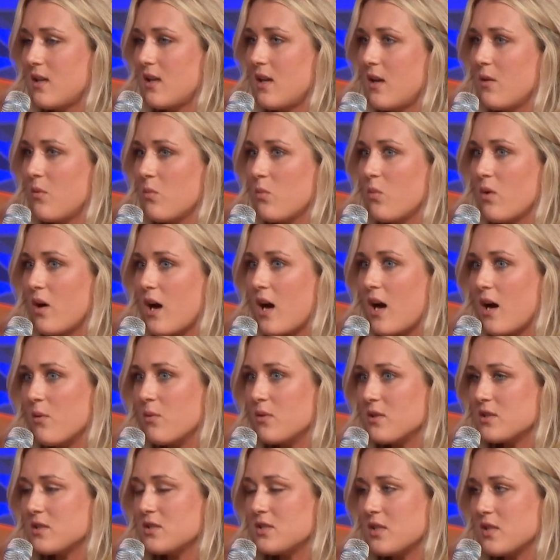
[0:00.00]
And I
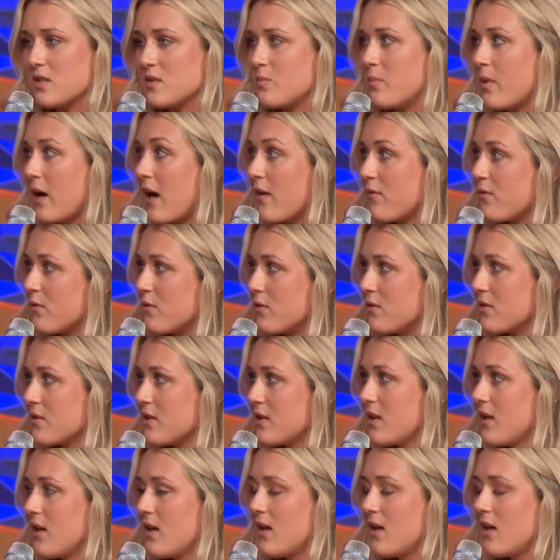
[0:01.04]
was just baffled.